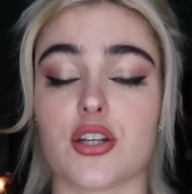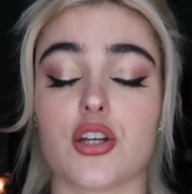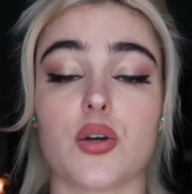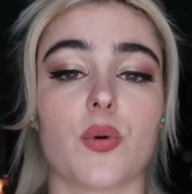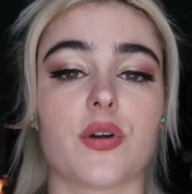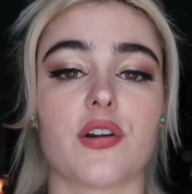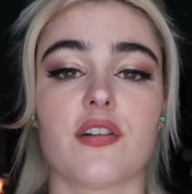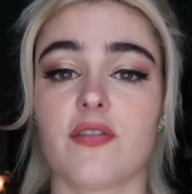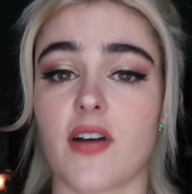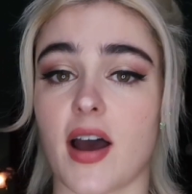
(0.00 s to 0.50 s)
You
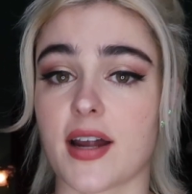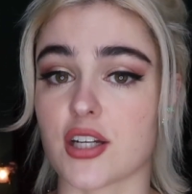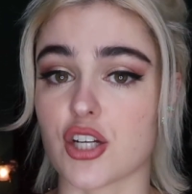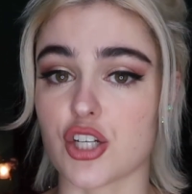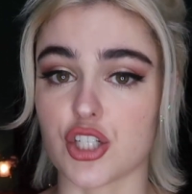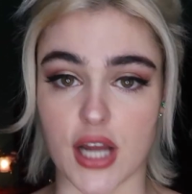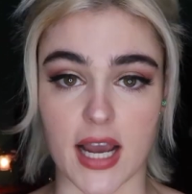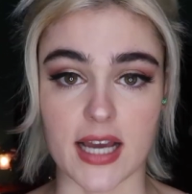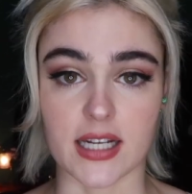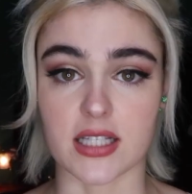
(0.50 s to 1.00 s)
want to find a
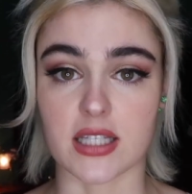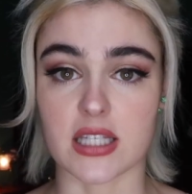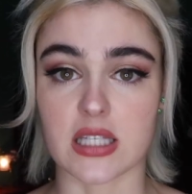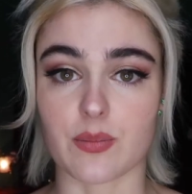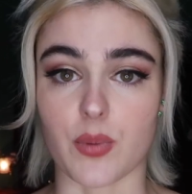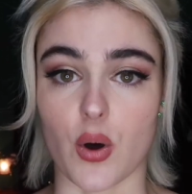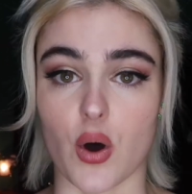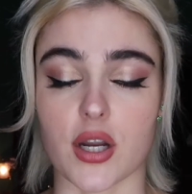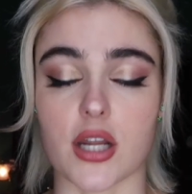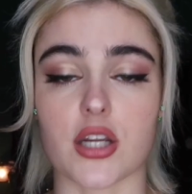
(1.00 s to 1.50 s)
shaded
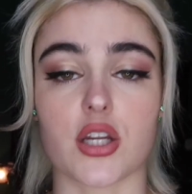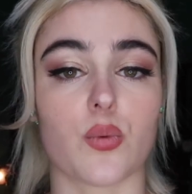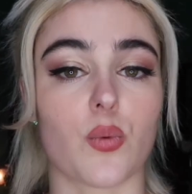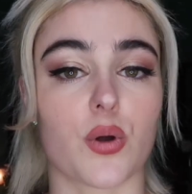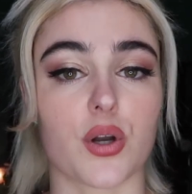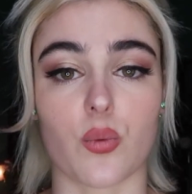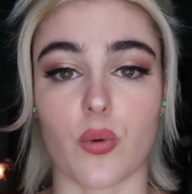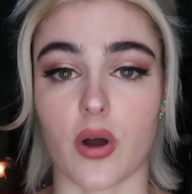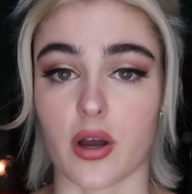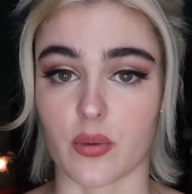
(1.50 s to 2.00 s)
spot and you
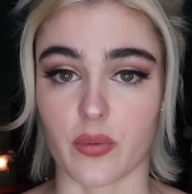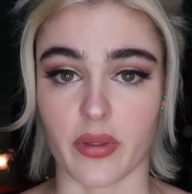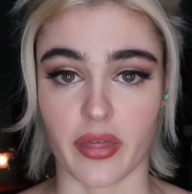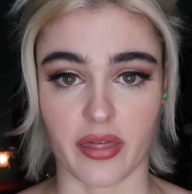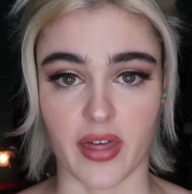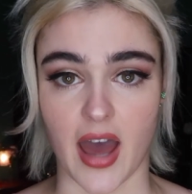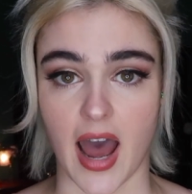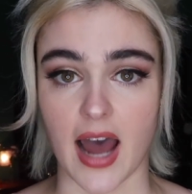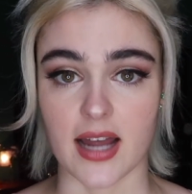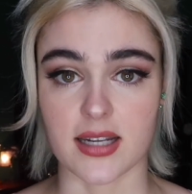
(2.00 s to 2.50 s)
want to work
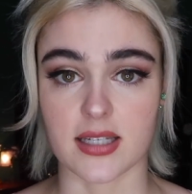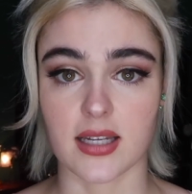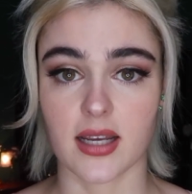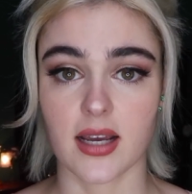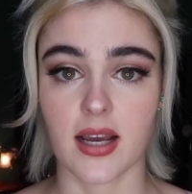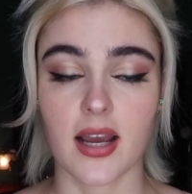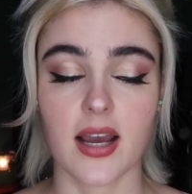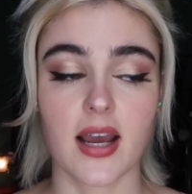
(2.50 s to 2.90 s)
with that.